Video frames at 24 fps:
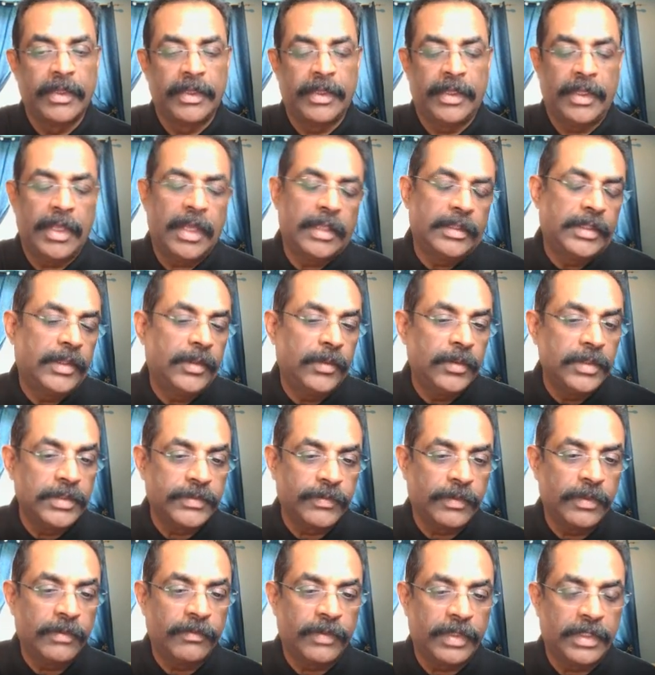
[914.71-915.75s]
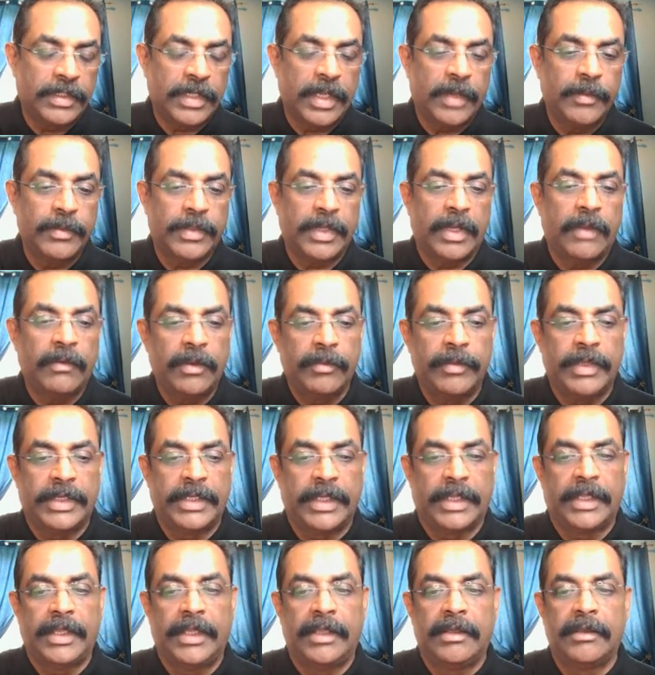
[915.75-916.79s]
Yeah, they're useful for time travel, but
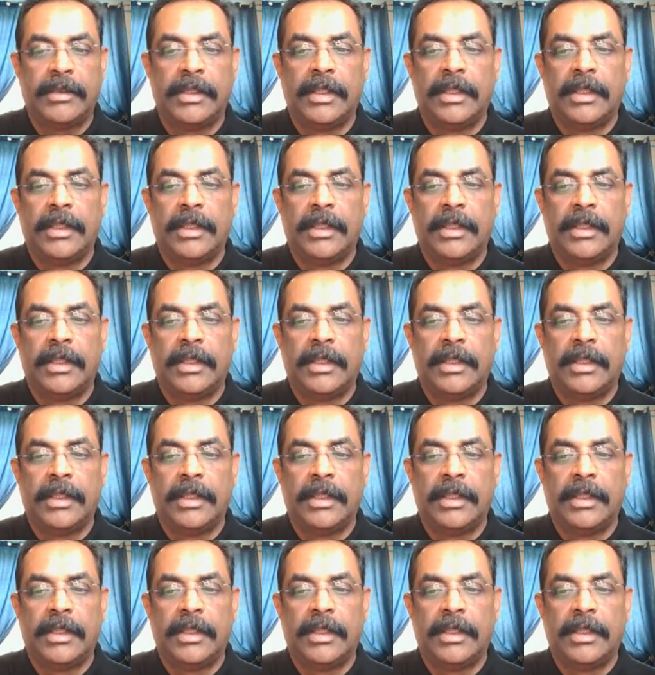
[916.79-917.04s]
again,